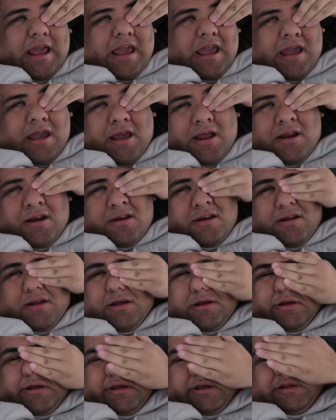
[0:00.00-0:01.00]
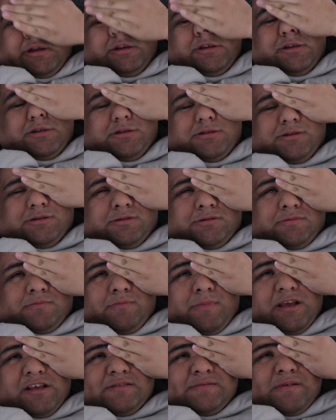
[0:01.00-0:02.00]
and it just
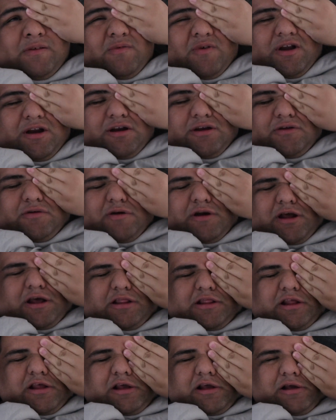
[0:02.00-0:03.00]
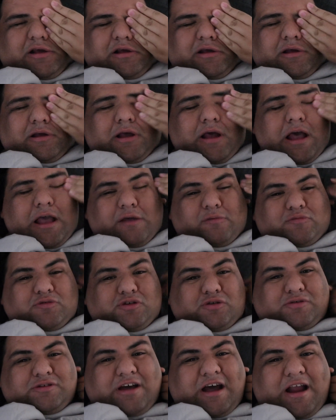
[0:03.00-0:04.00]
makes me want to do nothing. I am
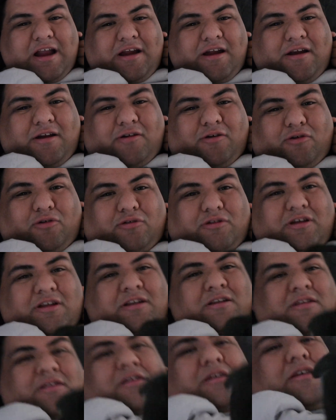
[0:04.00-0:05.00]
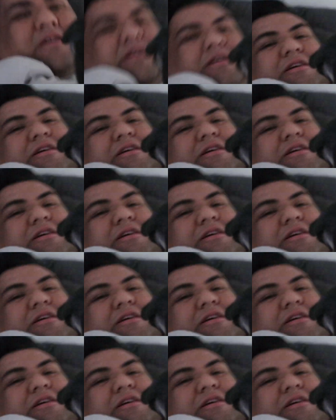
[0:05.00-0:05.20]
so tired. Holden